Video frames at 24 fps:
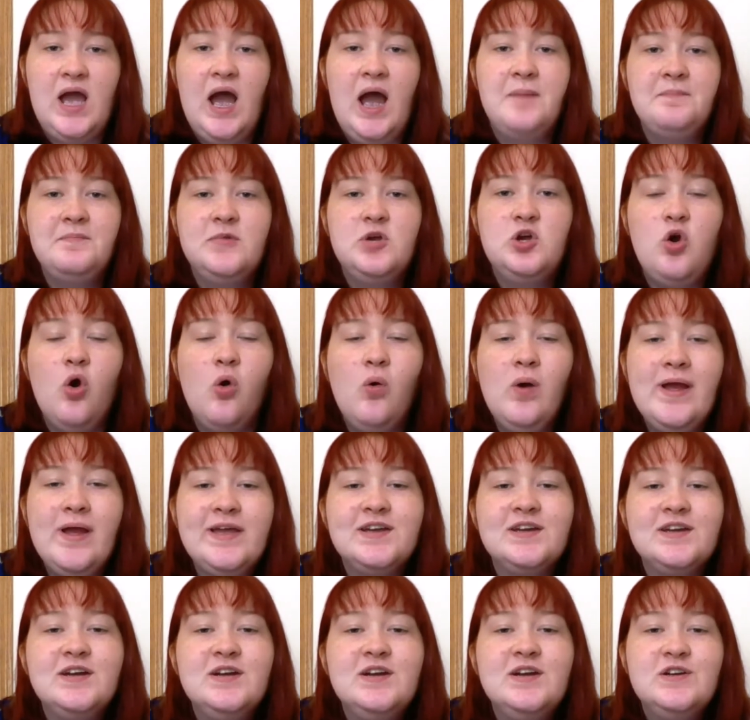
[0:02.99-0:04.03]

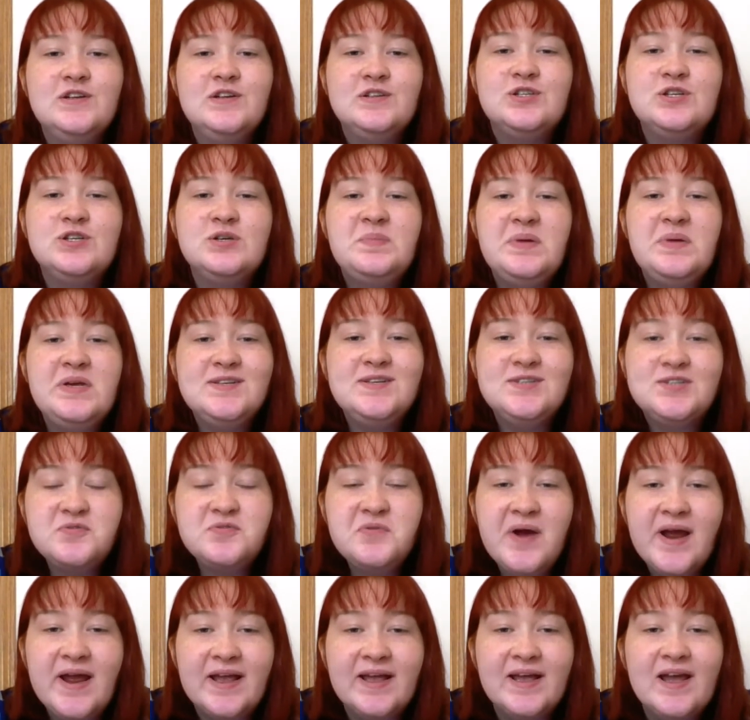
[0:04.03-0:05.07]

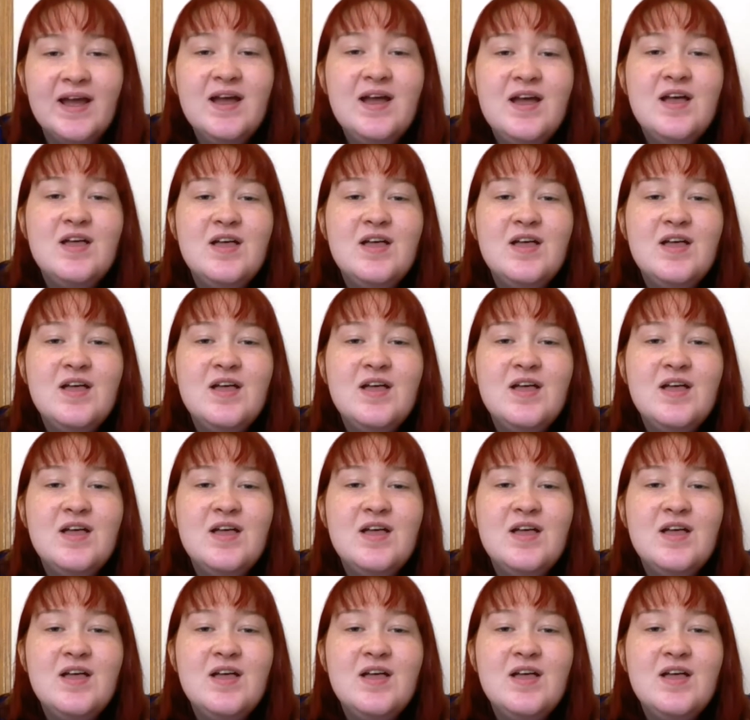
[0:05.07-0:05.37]
doing